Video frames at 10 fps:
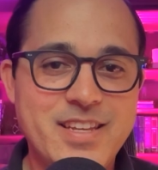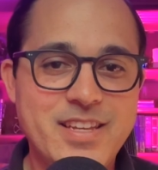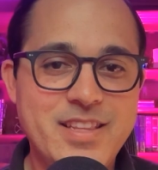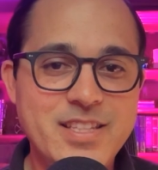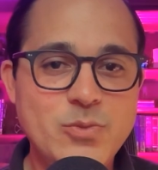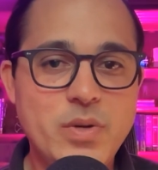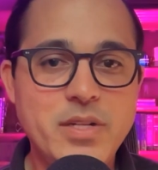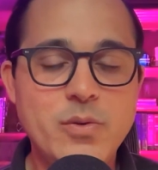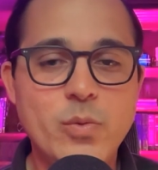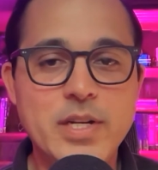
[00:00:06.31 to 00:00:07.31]
In this
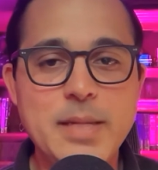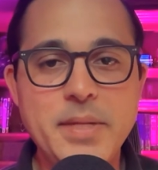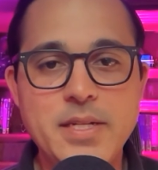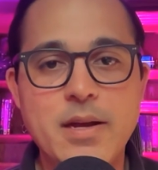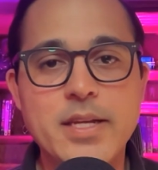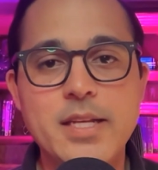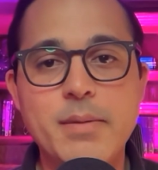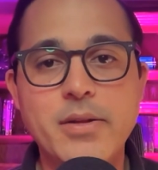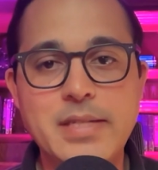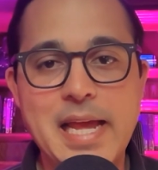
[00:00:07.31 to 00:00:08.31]
one, we're going to be
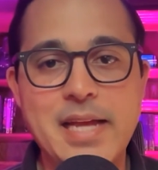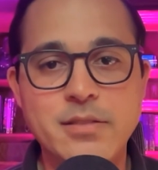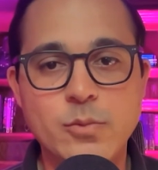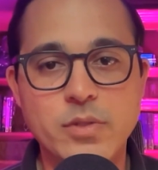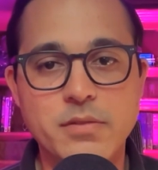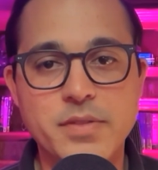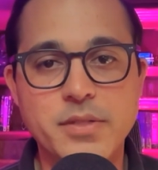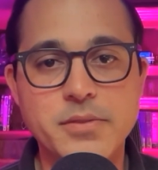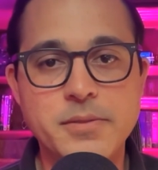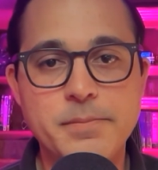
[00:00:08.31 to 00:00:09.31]
talking about task
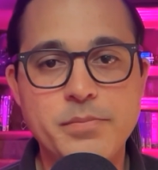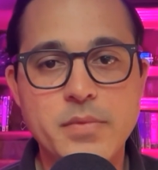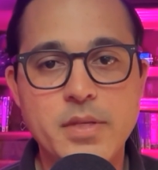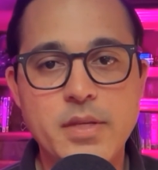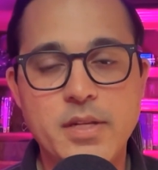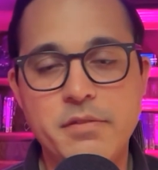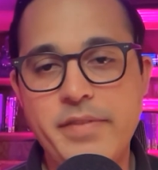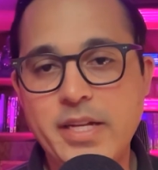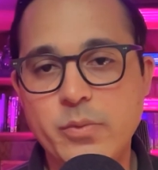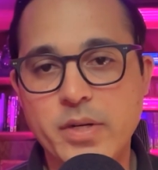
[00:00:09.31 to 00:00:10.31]
workflows. And in
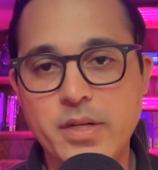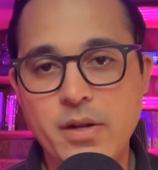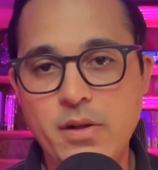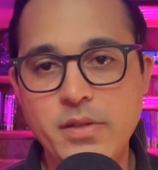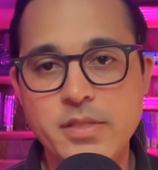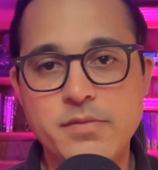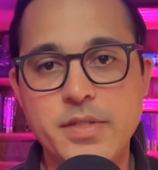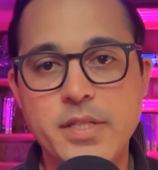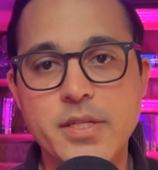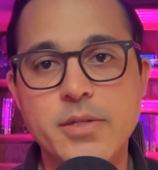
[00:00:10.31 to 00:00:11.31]
fact, we're going to call this
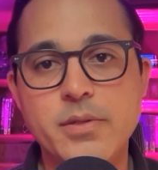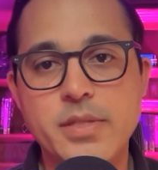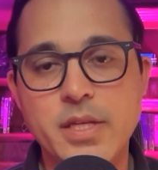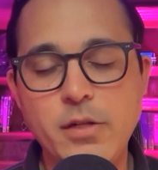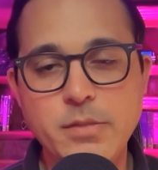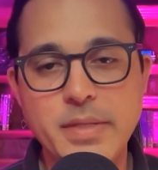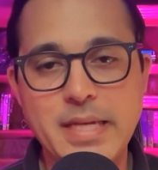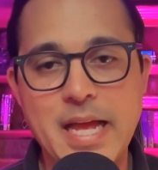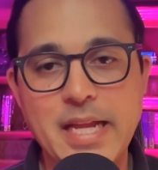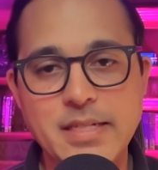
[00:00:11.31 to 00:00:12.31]
video the
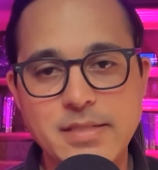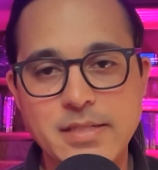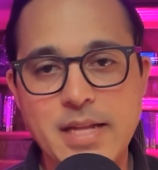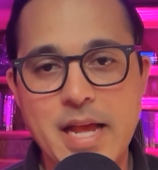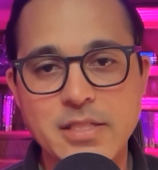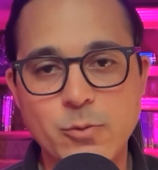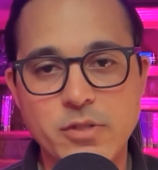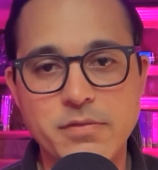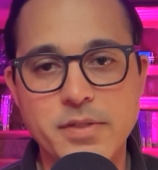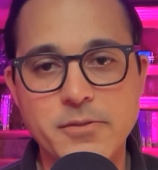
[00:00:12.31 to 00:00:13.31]
ultimate guide to task
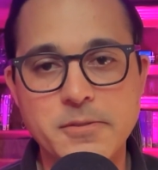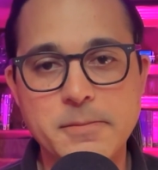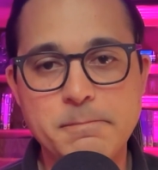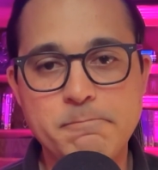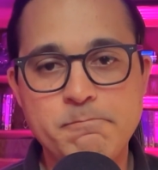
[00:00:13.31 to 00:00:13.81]
workflows.